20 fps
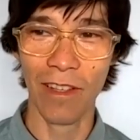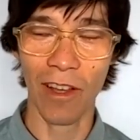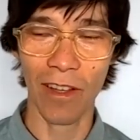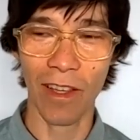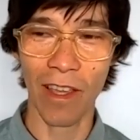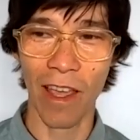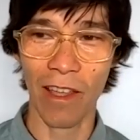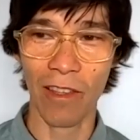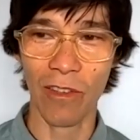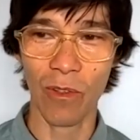
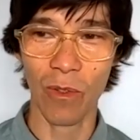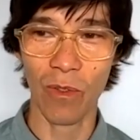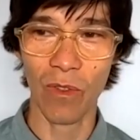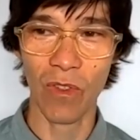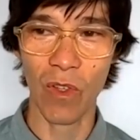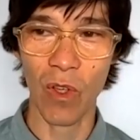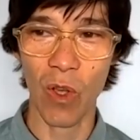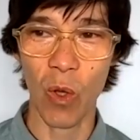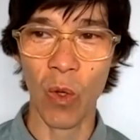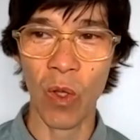got
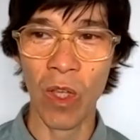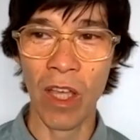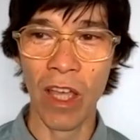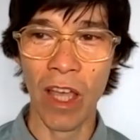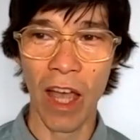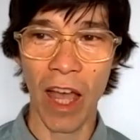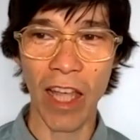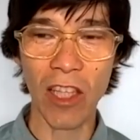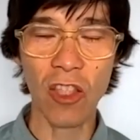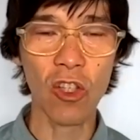canceled. So
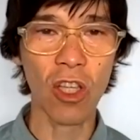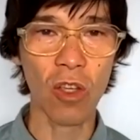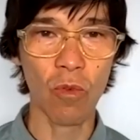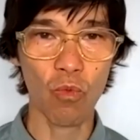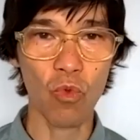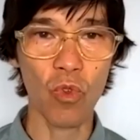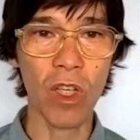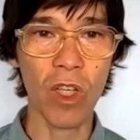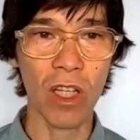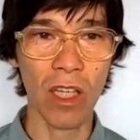I took
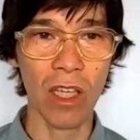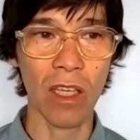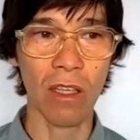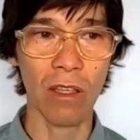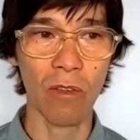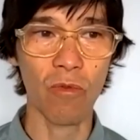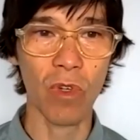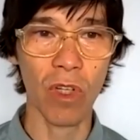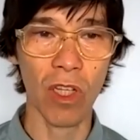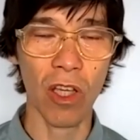it
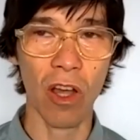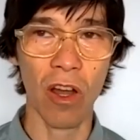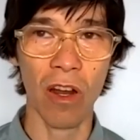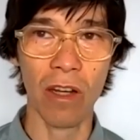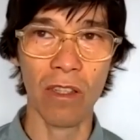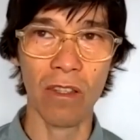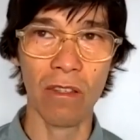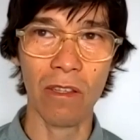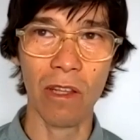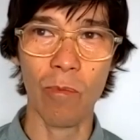really, really
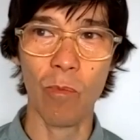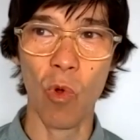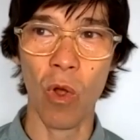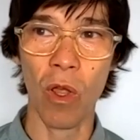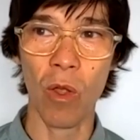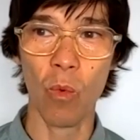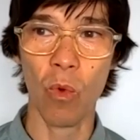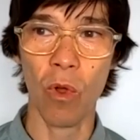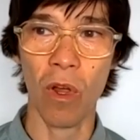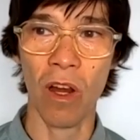hard, to the
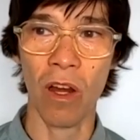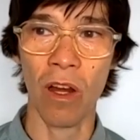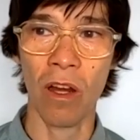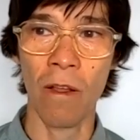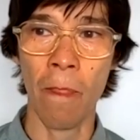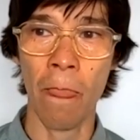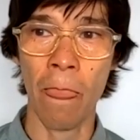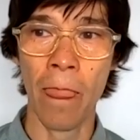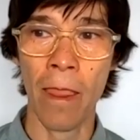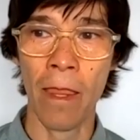point
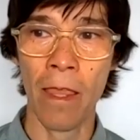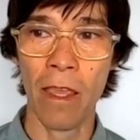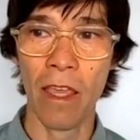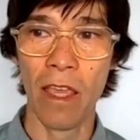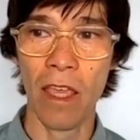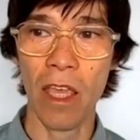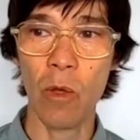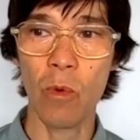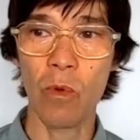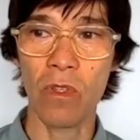where
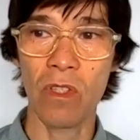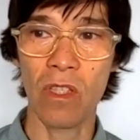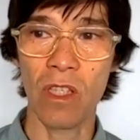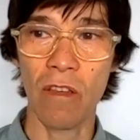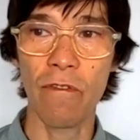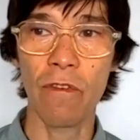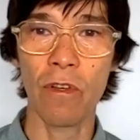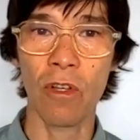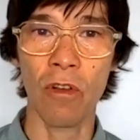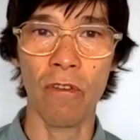it was
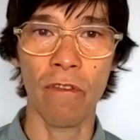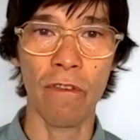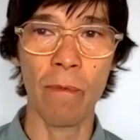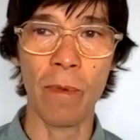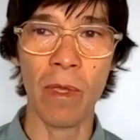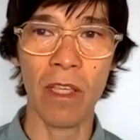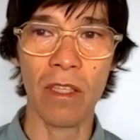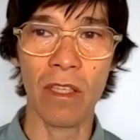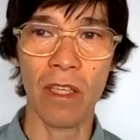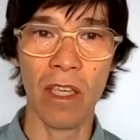difficult
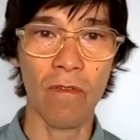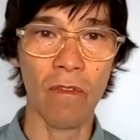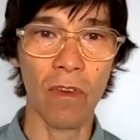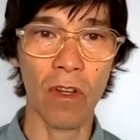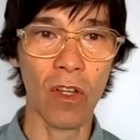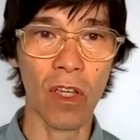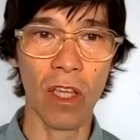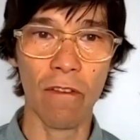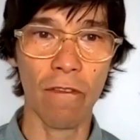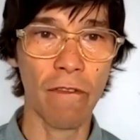for me to
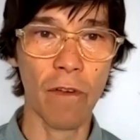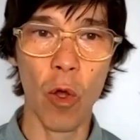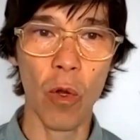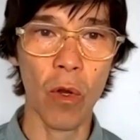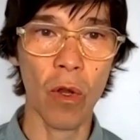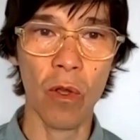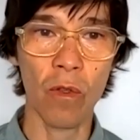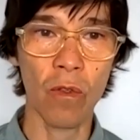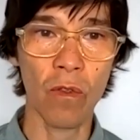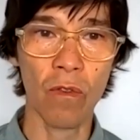even look at
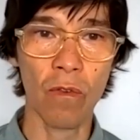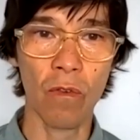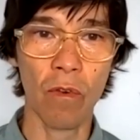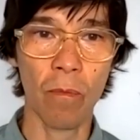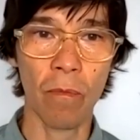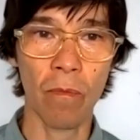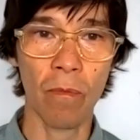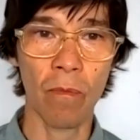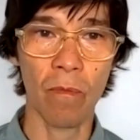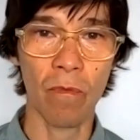photos
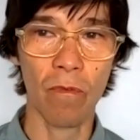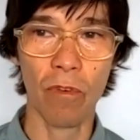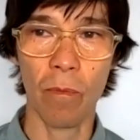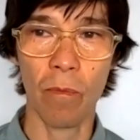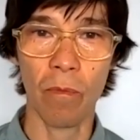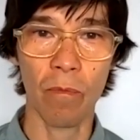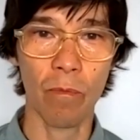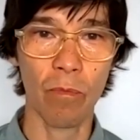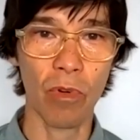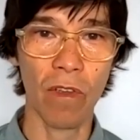from
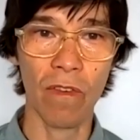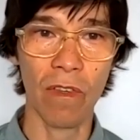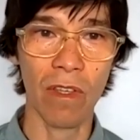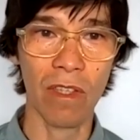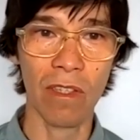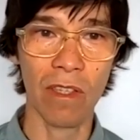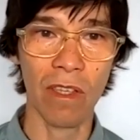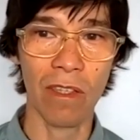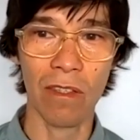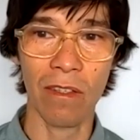
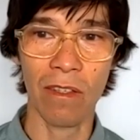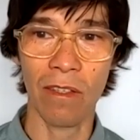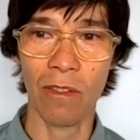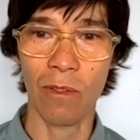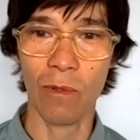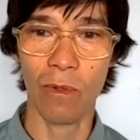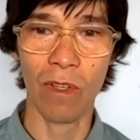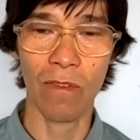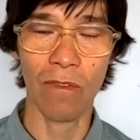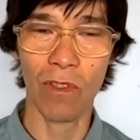previous
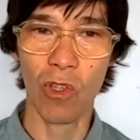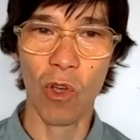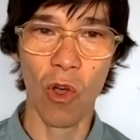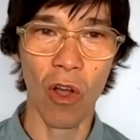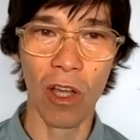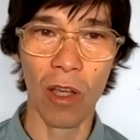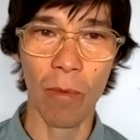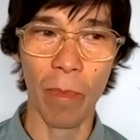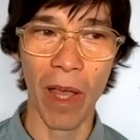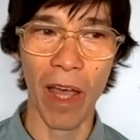seasons or even
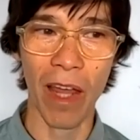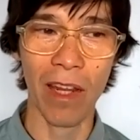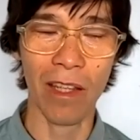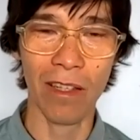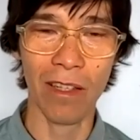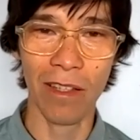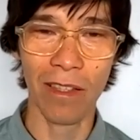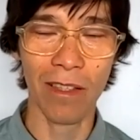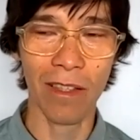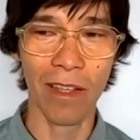talk about
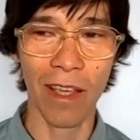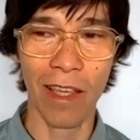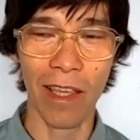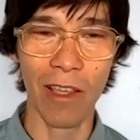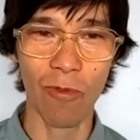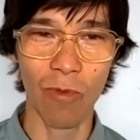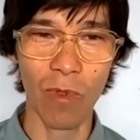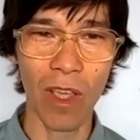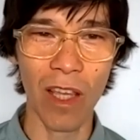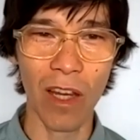it. Just like
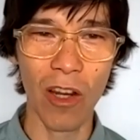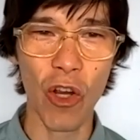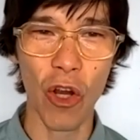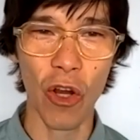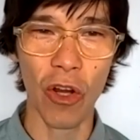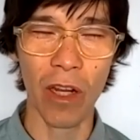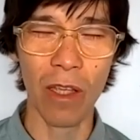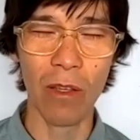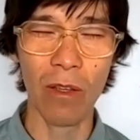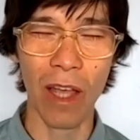it
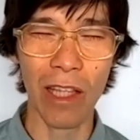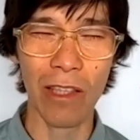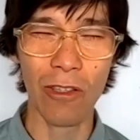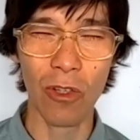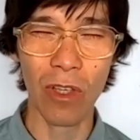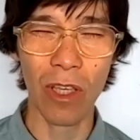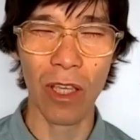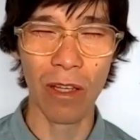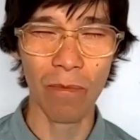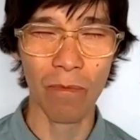hurt. I
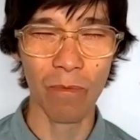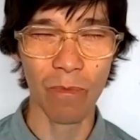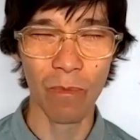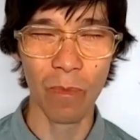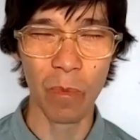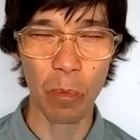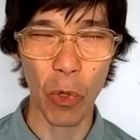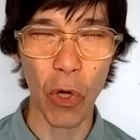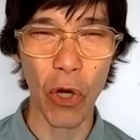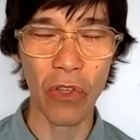took it
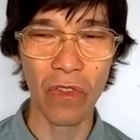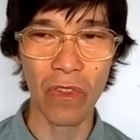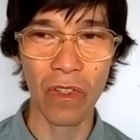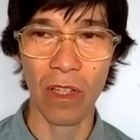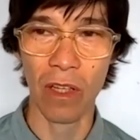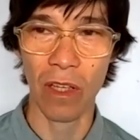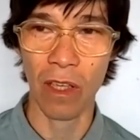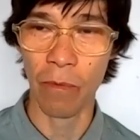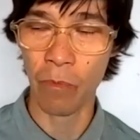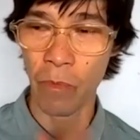
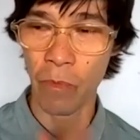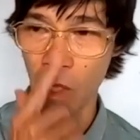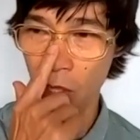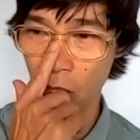personally.